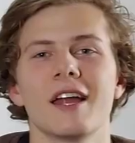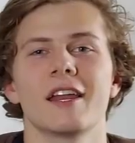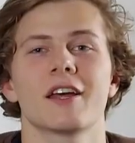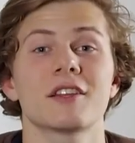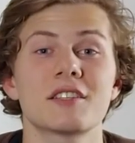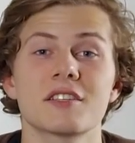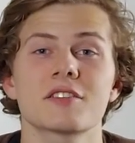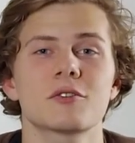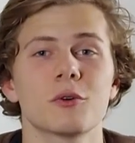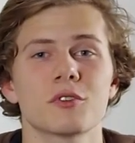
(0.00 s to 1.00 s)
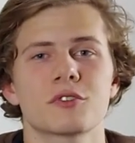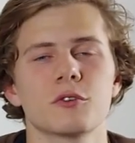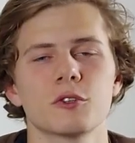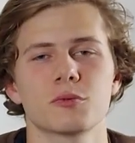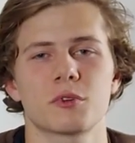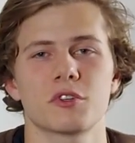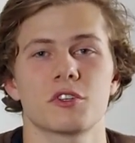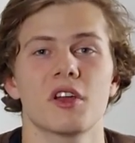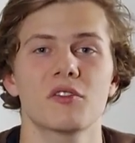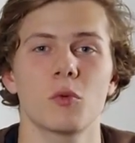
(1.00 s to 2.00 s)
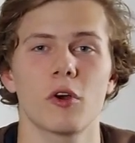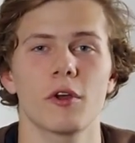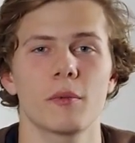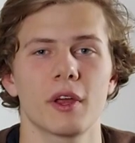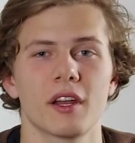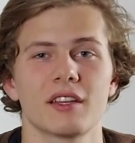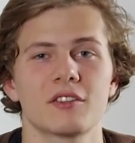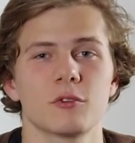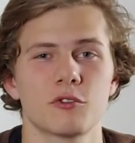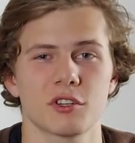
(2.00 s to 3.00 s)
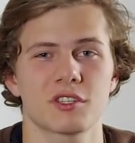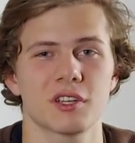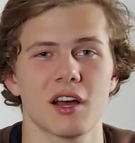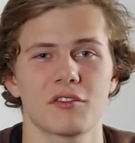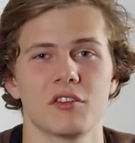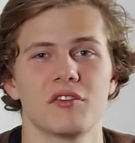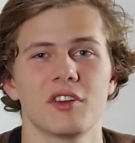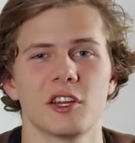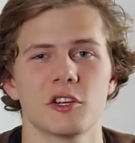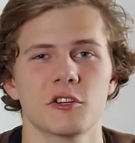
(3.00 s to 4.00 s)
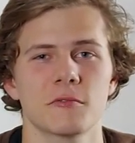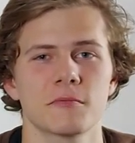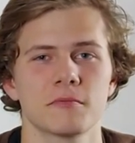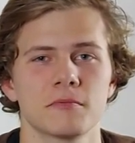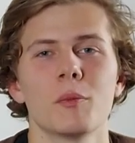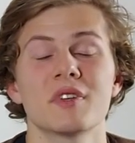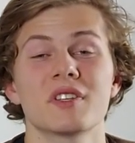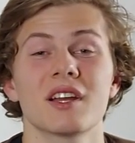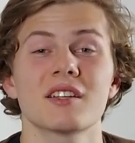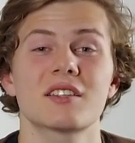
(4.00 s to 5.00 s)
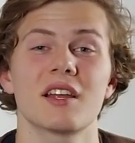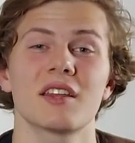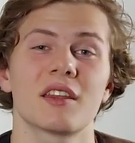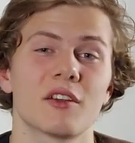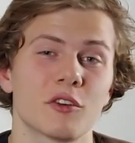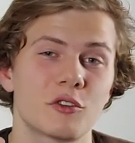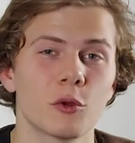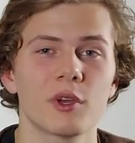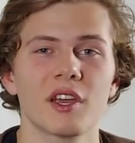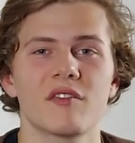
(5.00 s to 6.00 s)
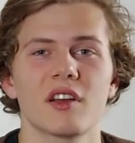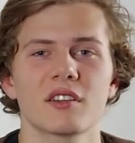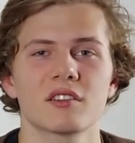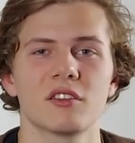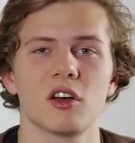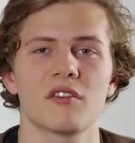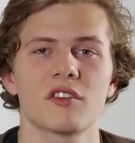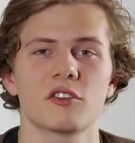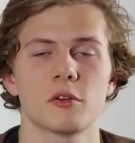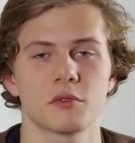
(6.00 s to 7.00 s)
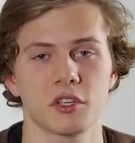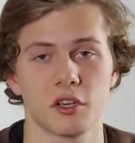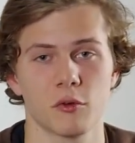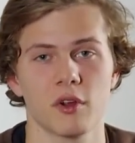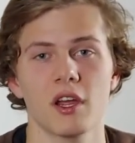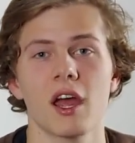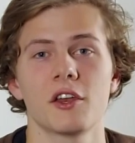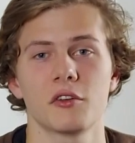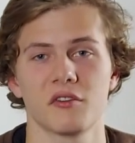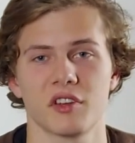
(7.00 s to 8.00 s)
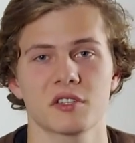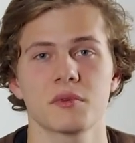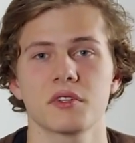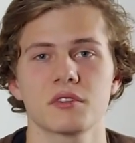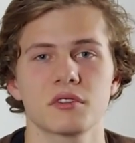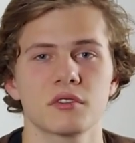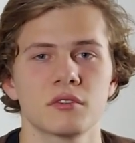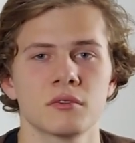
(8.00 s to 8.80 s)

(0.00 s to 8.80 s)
Now, this isn't taught in schools because you don't have to worry about it until just after you finish. But us understand that there are two key phases in life in terms of your career and your investments.